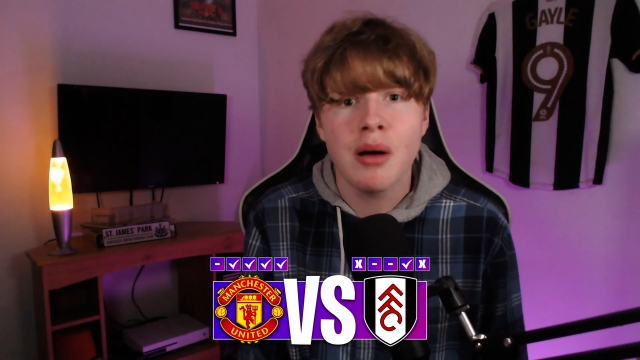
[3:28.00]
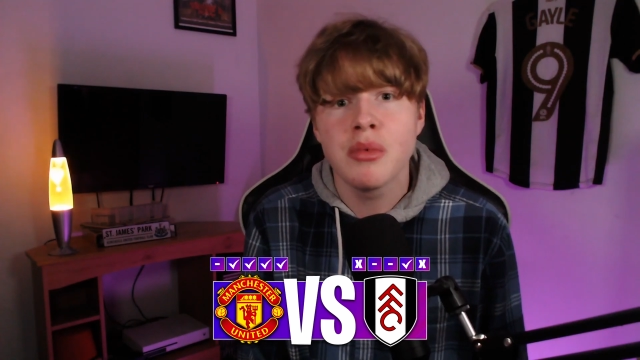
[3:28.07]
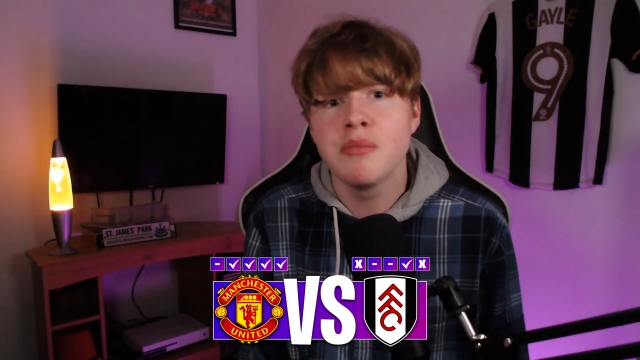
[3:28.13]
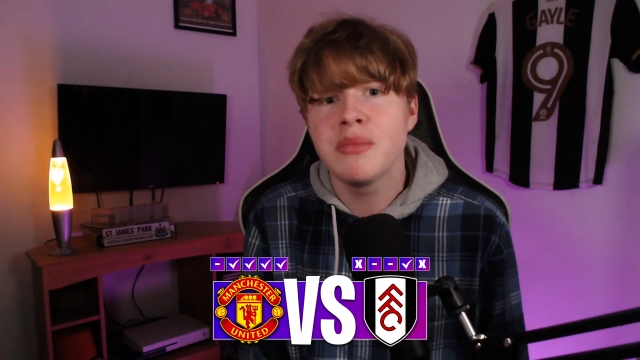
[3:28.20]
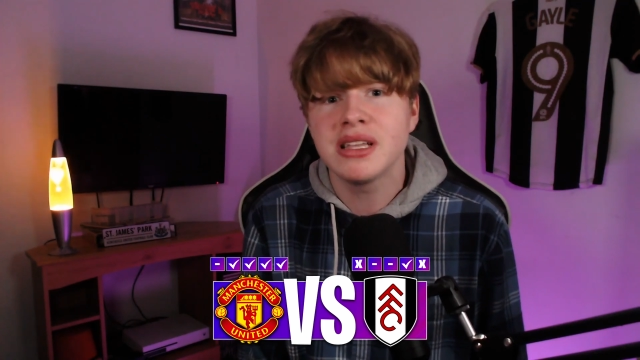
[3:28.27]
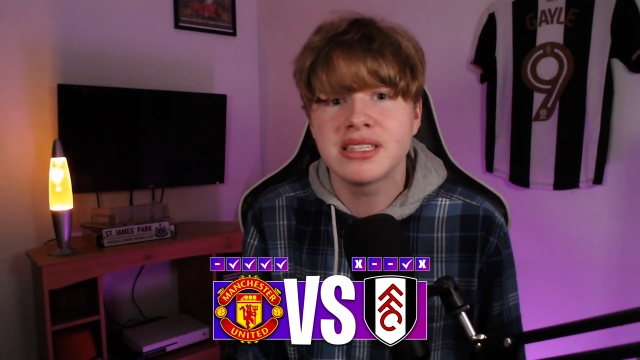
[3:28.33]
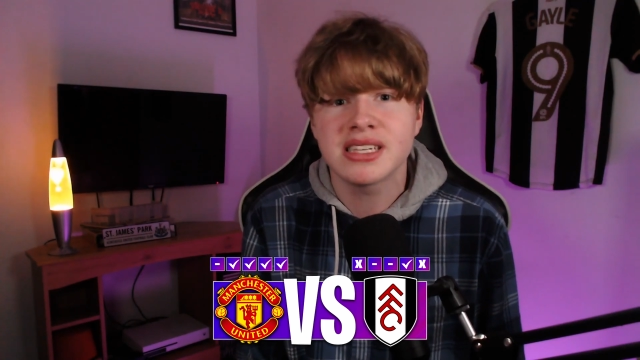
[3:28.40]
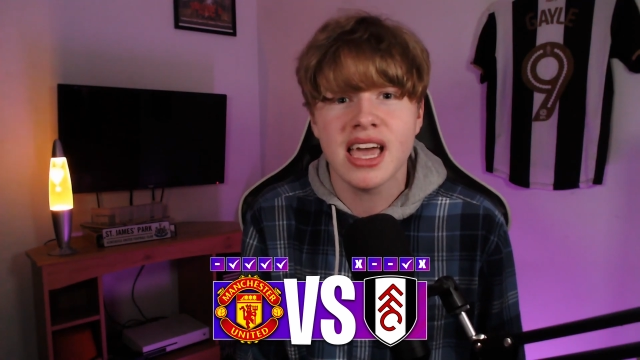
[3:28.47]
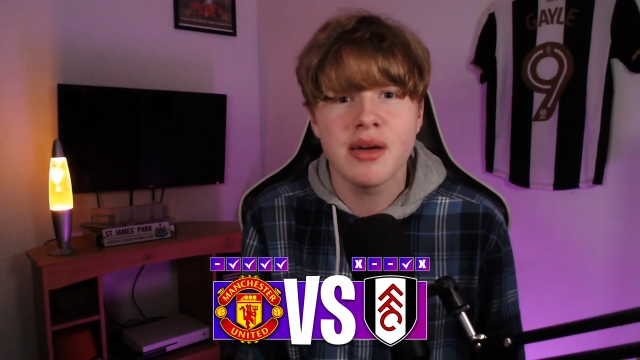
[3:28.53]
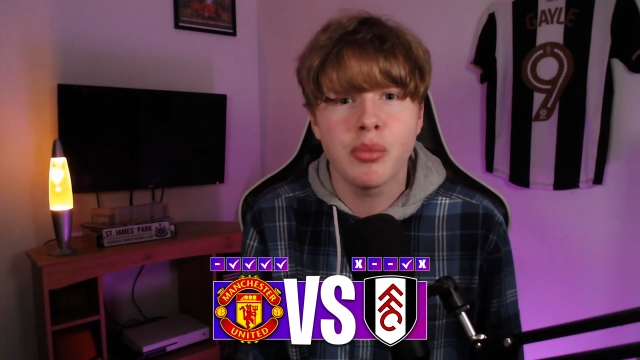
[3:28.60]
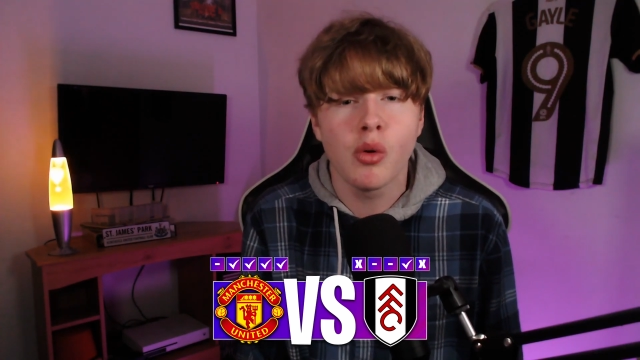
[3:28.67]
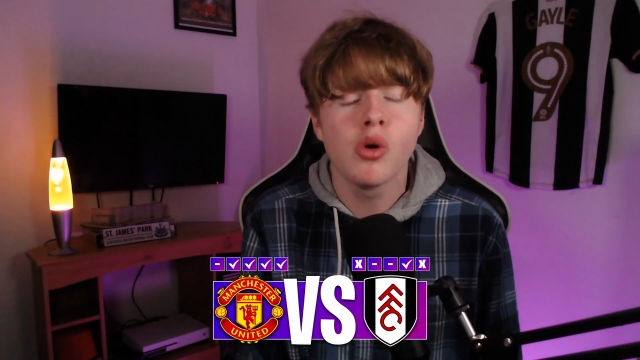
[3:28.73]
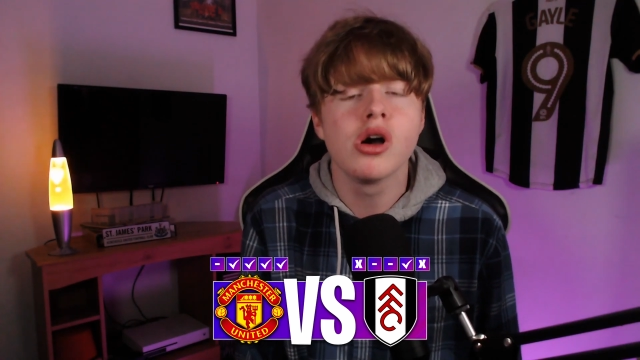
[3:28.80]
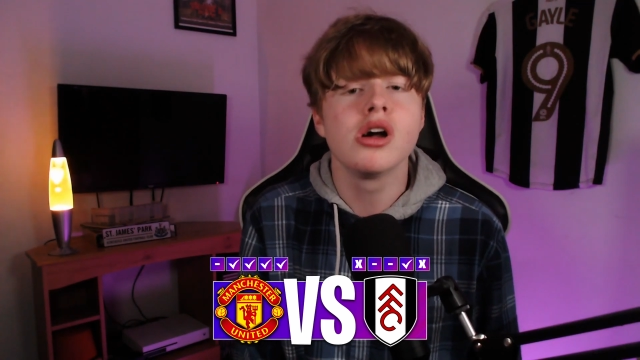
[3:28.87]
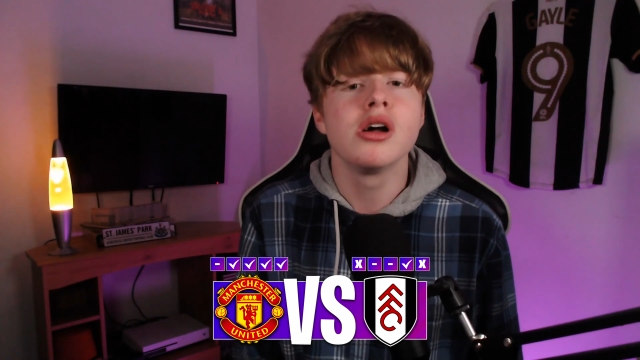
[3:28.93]
and
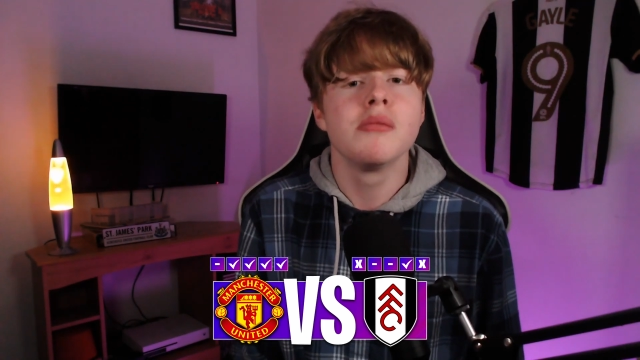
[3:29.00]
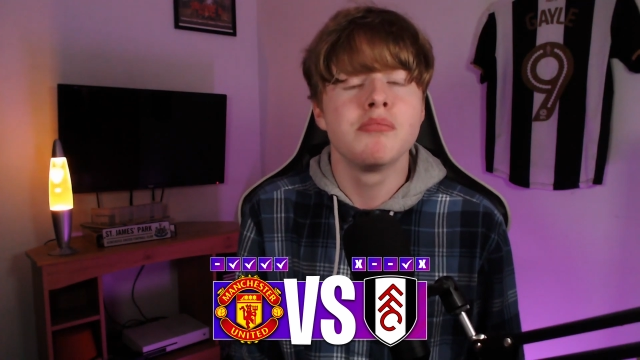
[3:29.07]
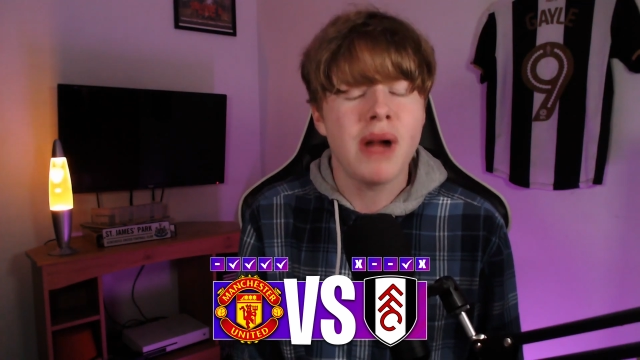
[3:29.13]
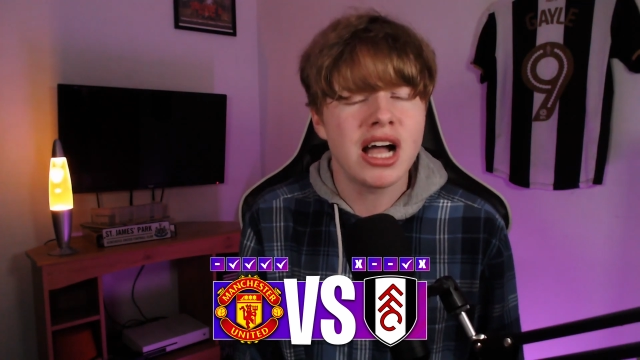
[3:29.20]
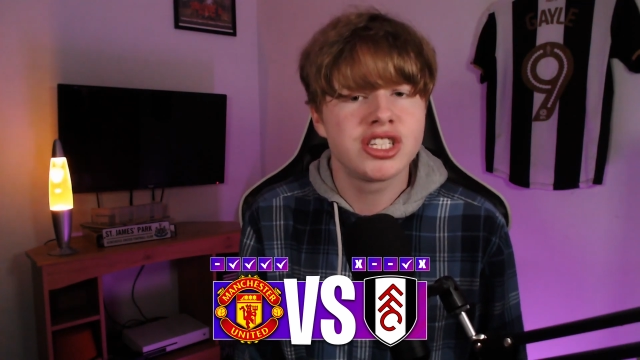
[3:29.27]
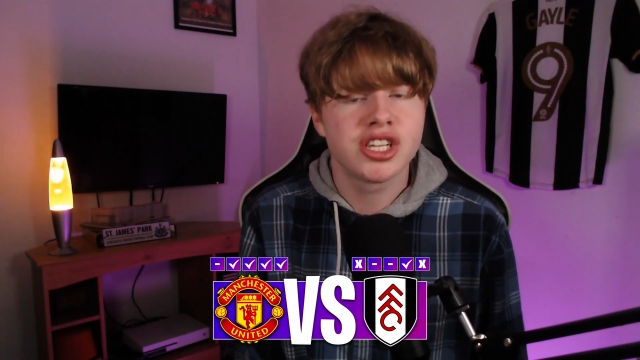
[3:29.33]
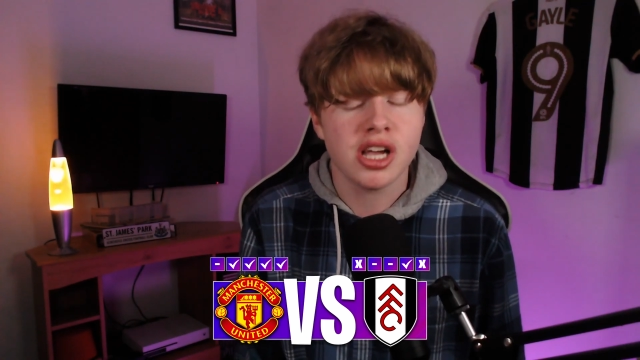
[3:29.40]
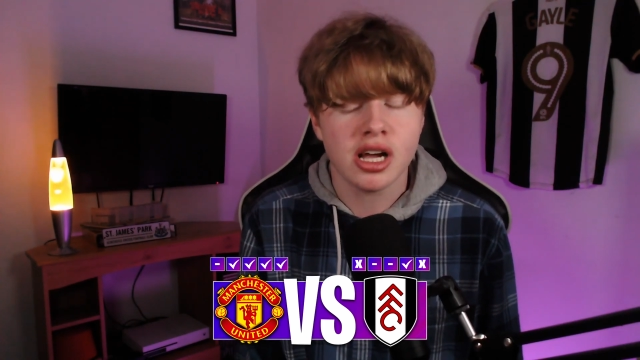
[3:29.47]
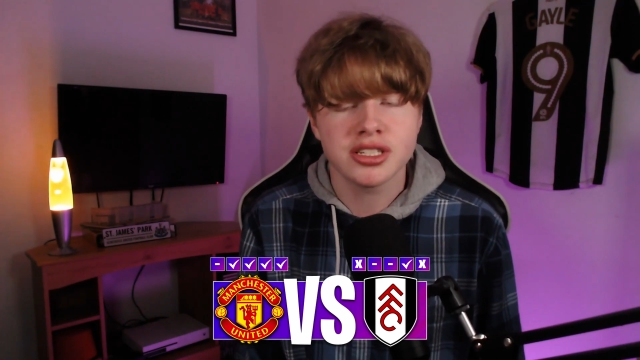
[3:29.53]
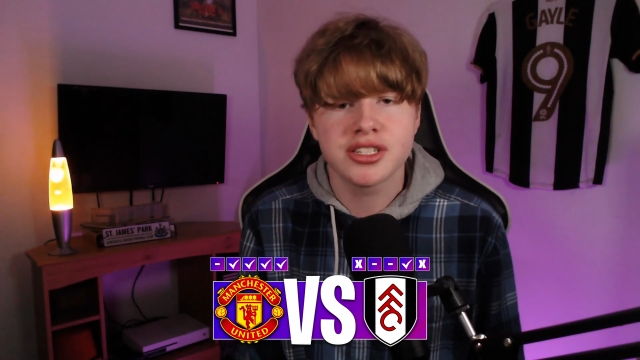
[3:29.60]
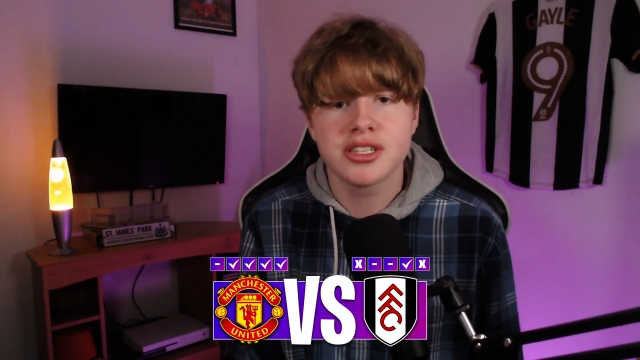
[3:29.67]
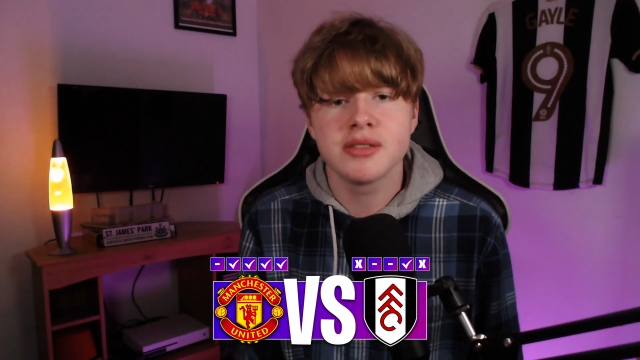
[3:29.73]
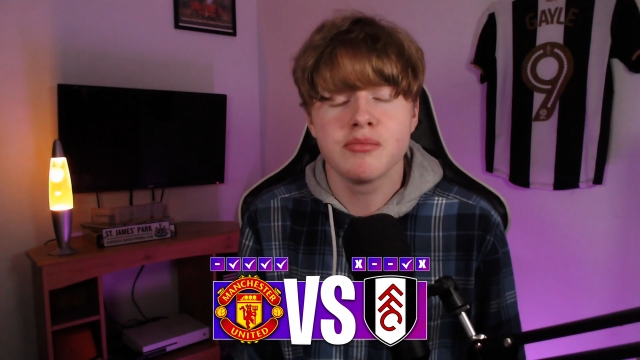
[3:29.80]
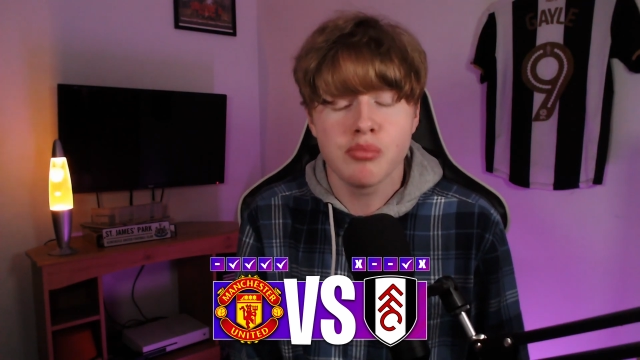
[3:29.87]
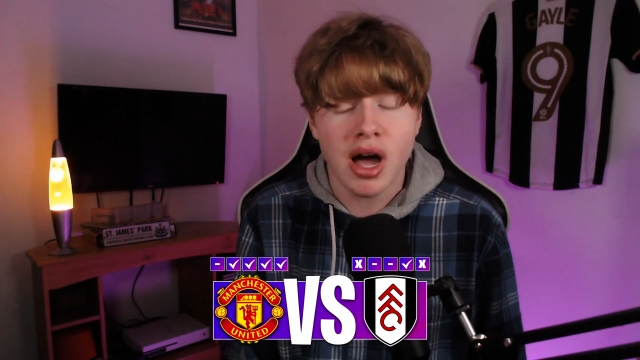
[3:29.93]
mid-table,
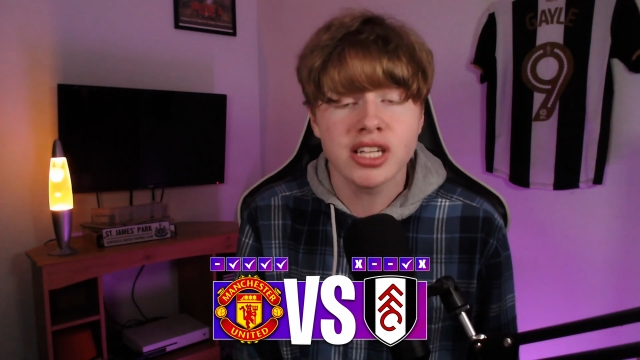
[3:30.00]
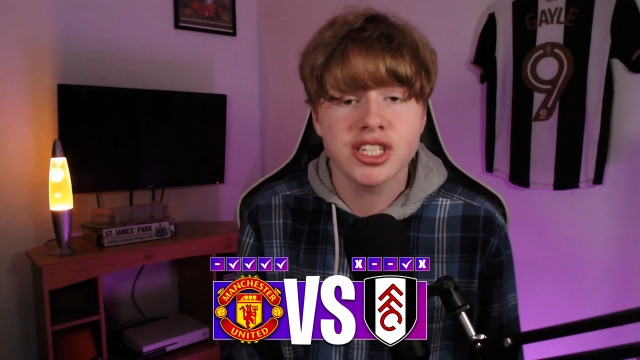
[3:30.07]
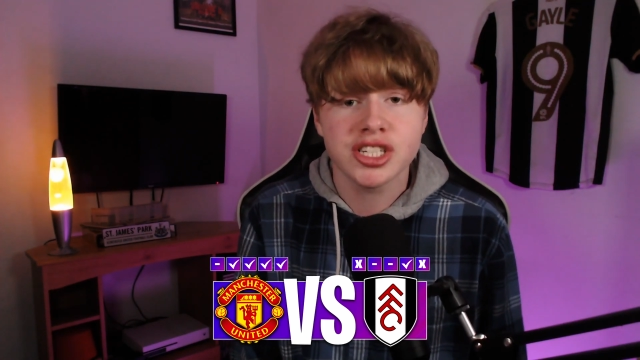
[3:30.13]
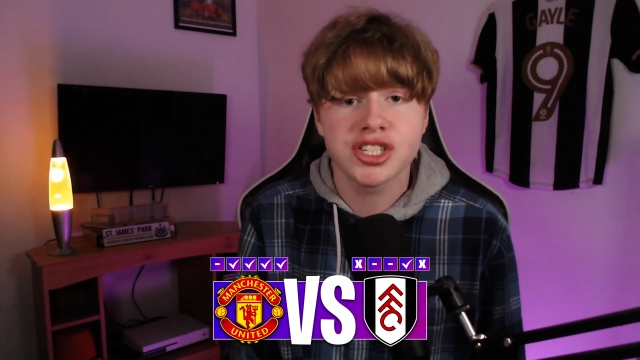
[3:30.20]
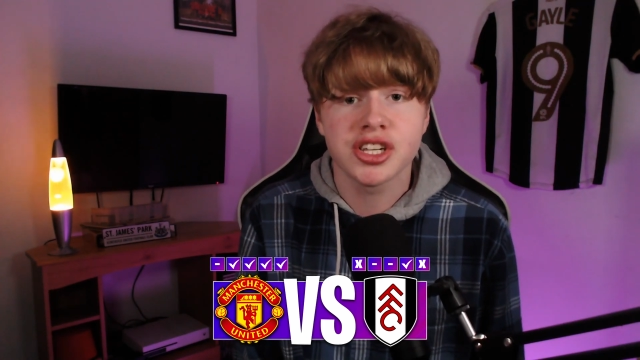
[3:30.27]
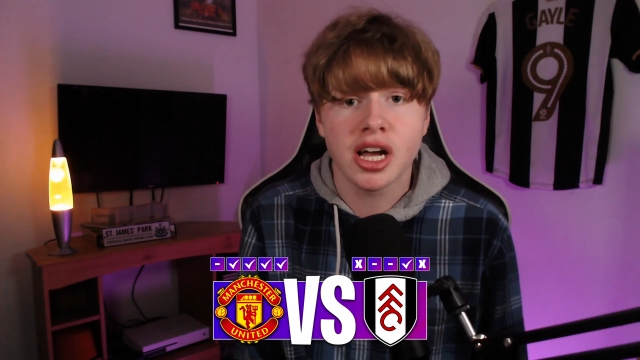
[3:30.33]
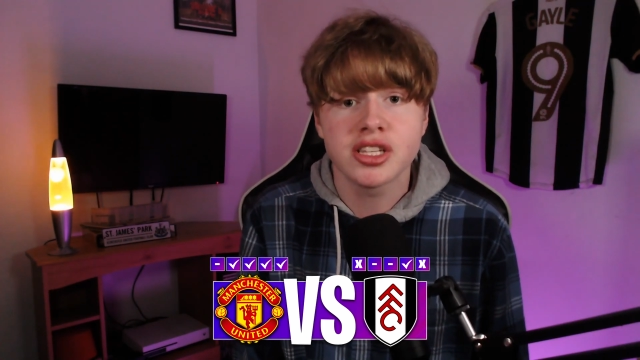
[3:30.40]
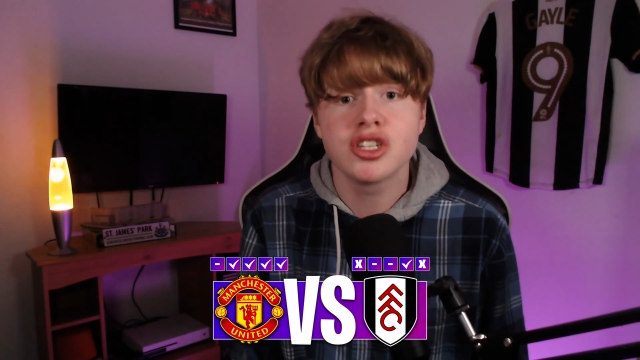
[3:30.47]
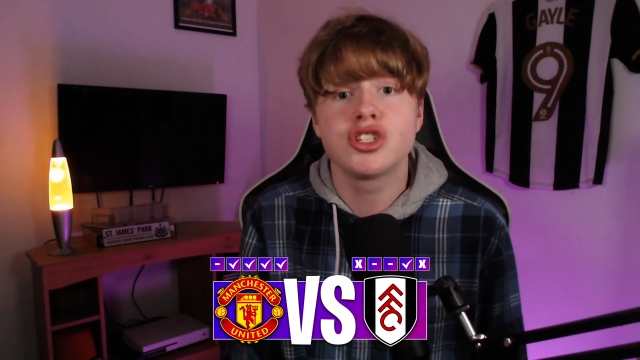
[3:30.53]
Manchester United